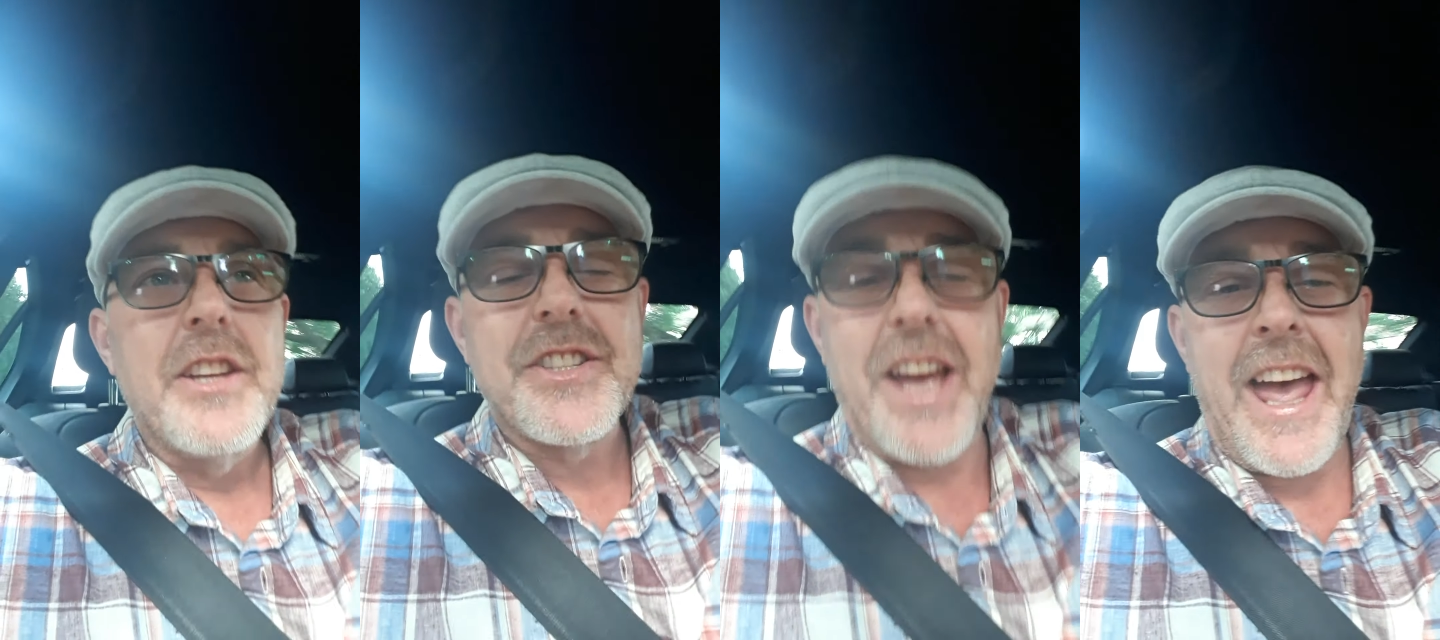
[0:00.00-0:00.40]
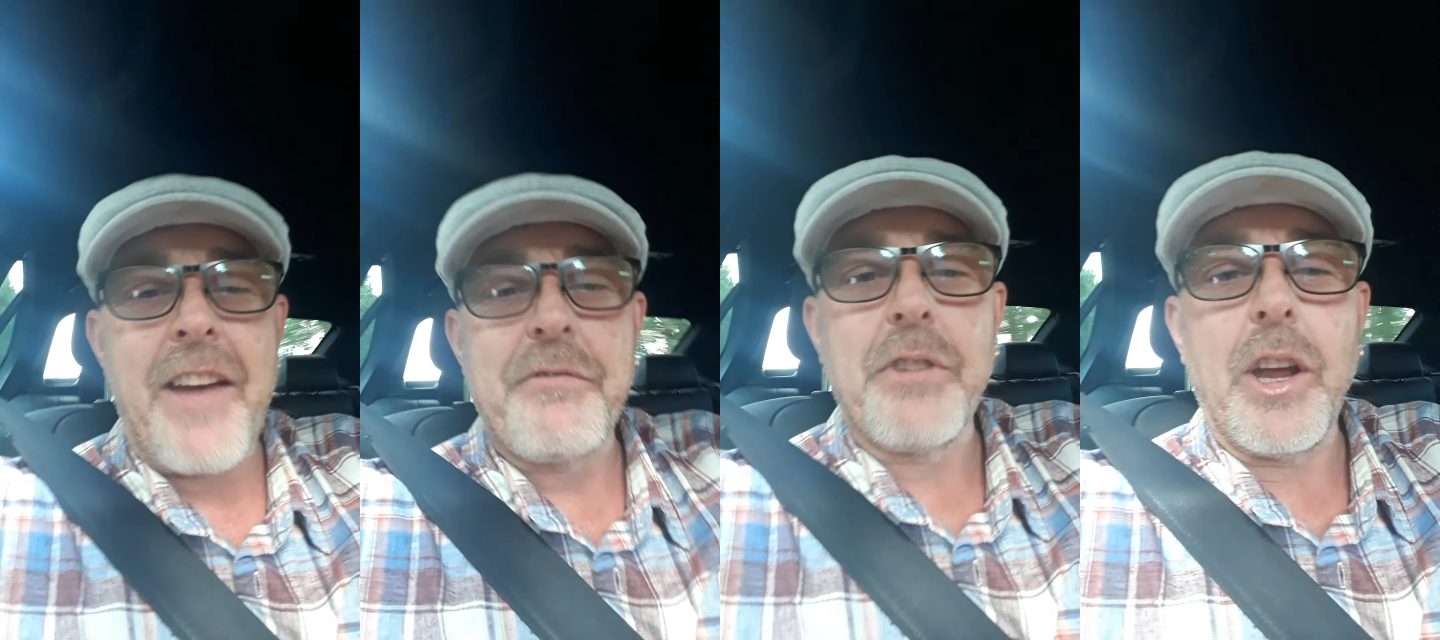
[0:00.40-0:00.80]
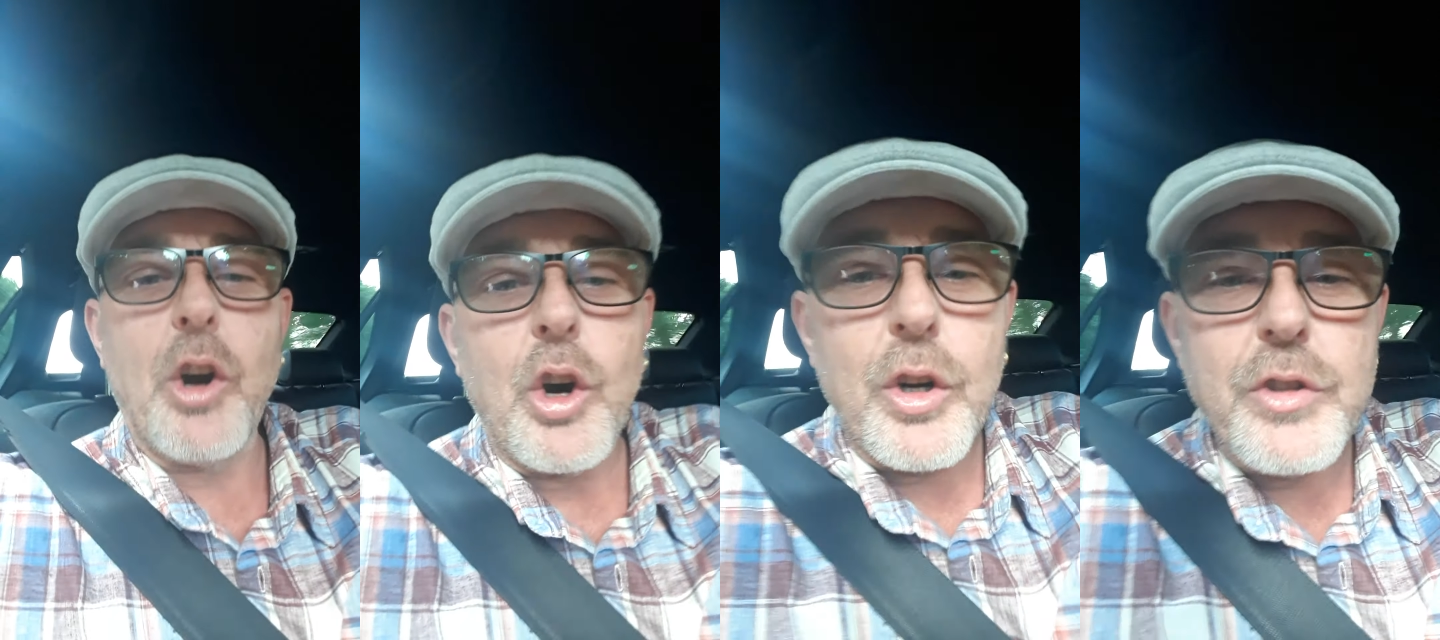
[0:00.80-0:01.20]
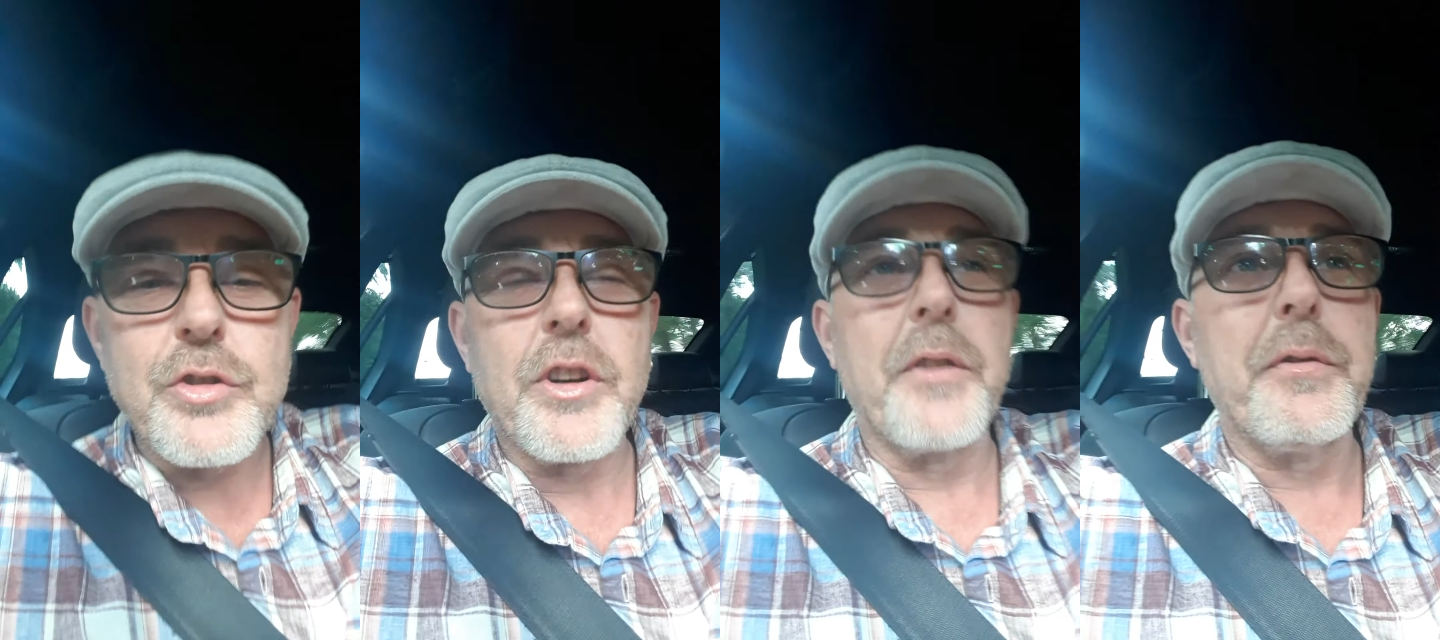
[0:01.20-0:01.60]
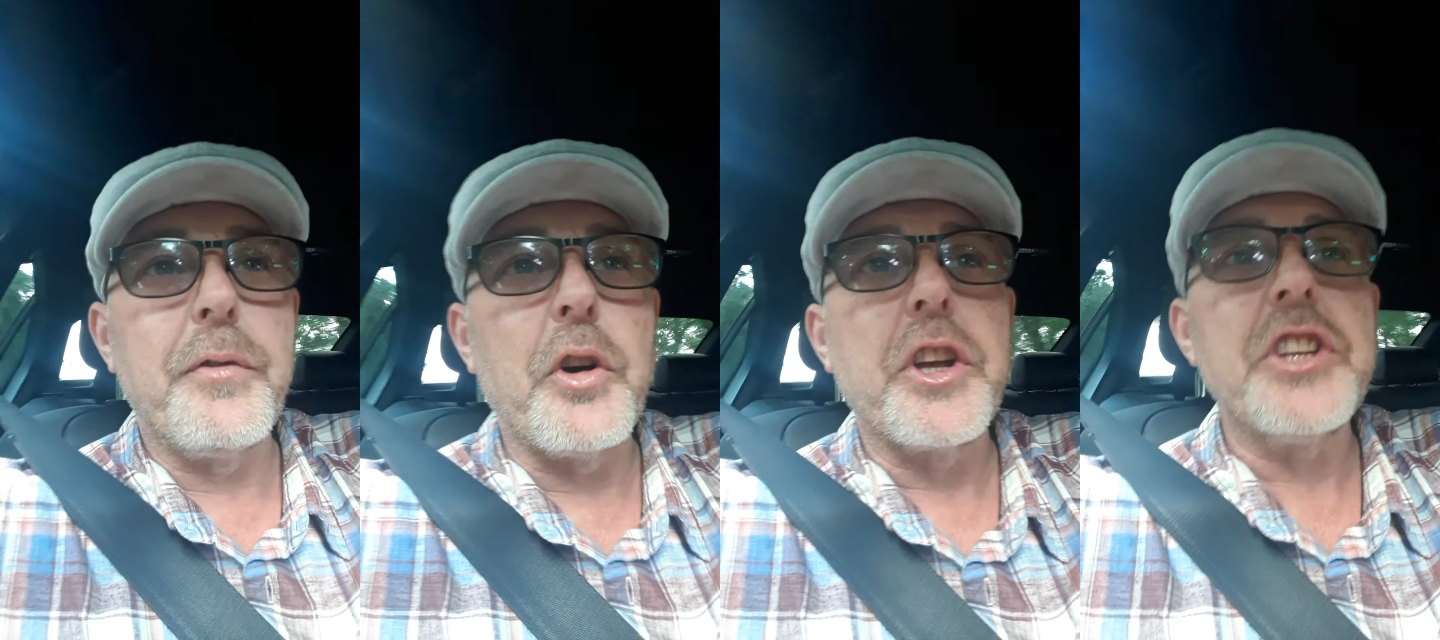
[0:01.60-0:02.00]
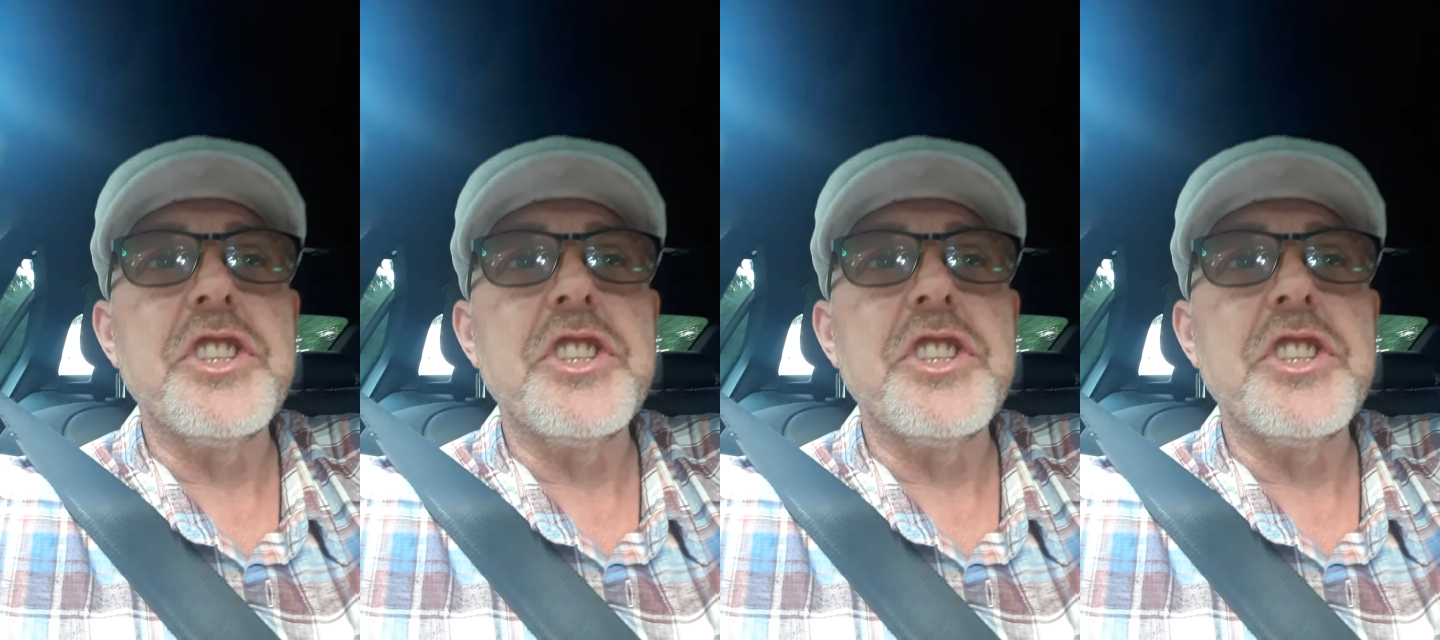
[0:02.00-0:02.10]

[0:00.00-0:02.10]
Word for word: to every hundred fucking